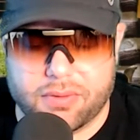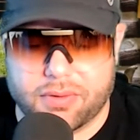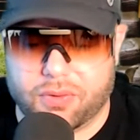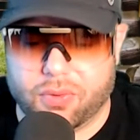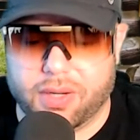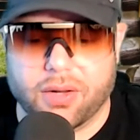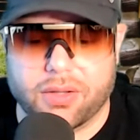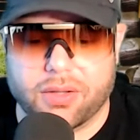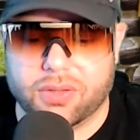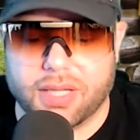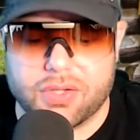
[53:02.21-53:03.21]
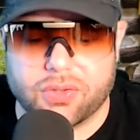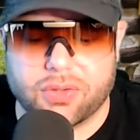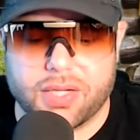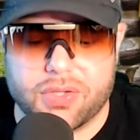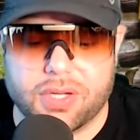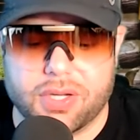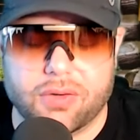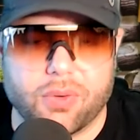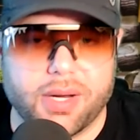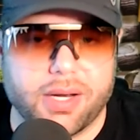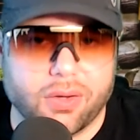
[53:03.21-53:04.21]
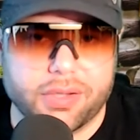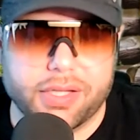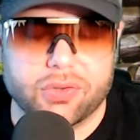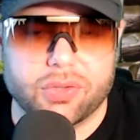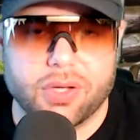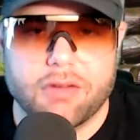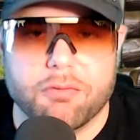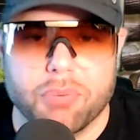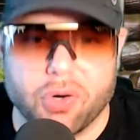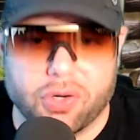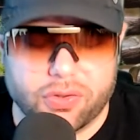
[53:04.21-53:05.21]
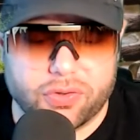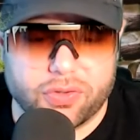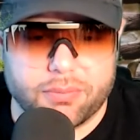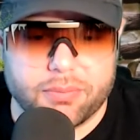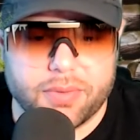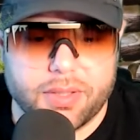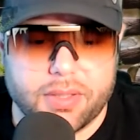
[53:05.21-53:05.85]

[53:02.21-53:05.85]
create all this legislation, create all these burdensome